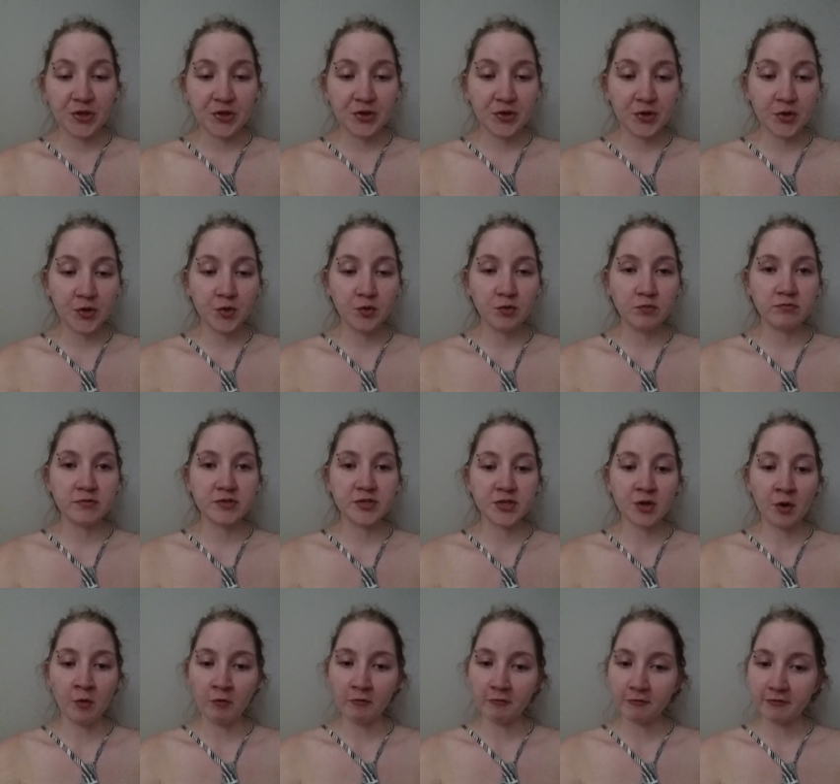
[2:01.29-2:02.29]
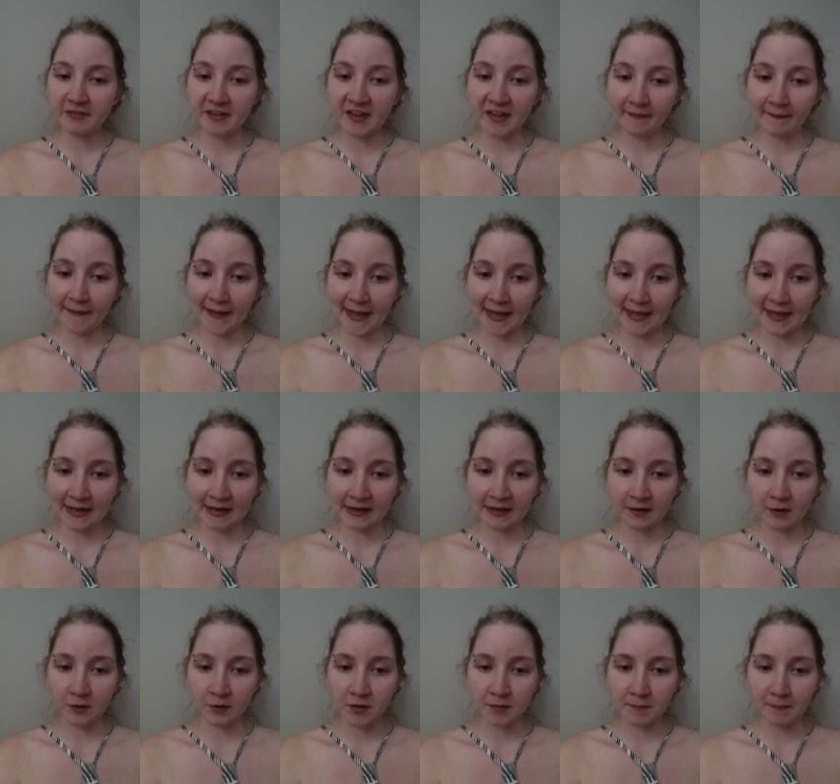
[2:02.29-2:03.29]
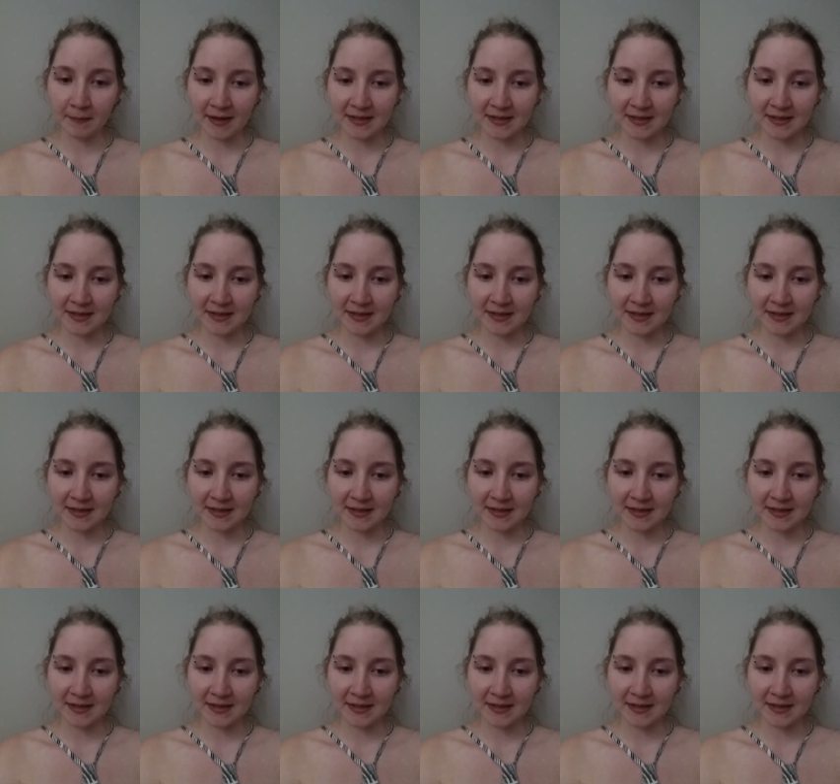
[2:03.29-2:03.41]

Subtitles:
You don't feel like getting out of